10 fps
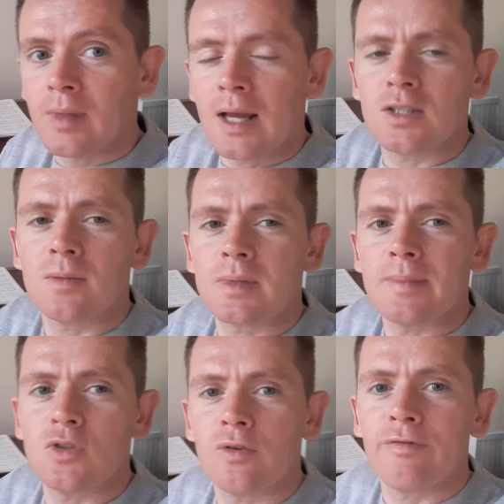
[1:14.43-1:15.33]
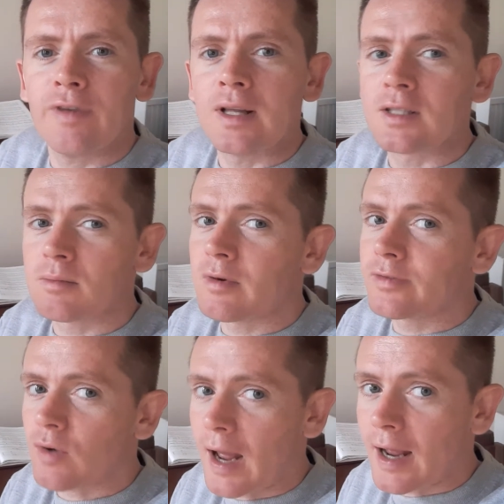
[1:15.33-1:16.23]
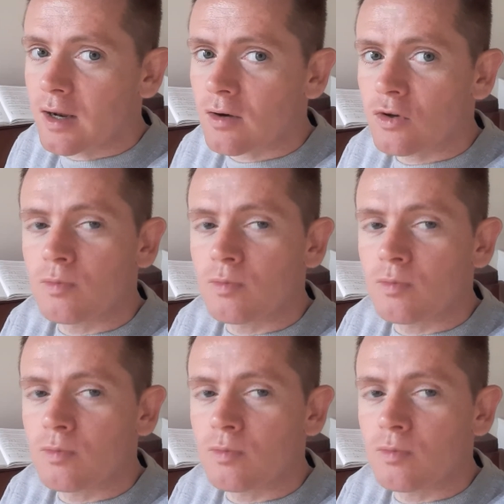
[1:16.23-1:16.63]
And sometimes you'll feel some of their anger,